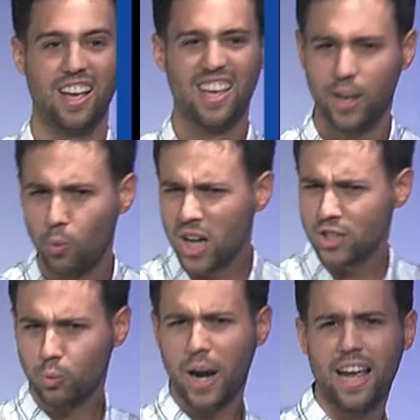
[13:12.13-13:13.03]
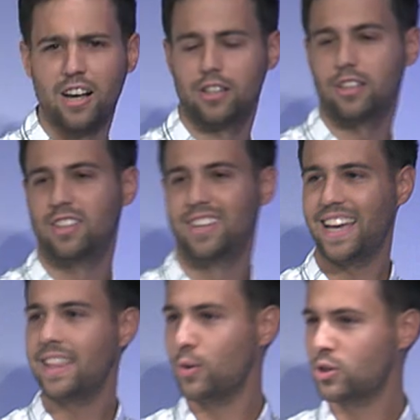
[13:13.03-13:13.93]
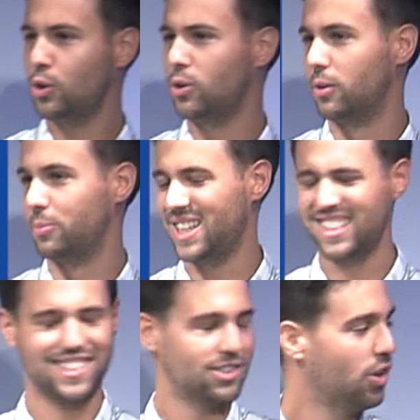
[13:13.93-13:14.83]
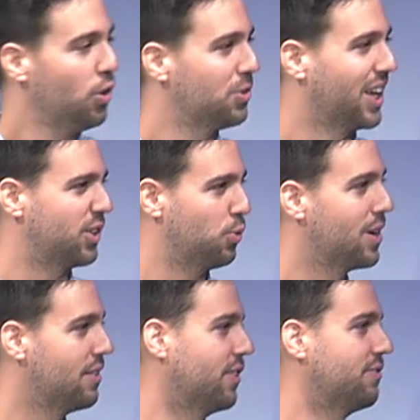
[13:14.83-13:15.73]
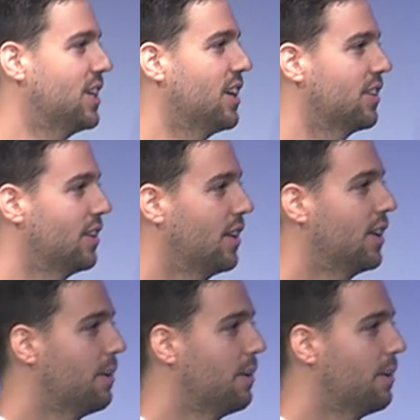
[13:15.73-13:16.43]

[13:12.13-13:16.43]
There was Rail, and that was cool, but that's so like 2015. Sure.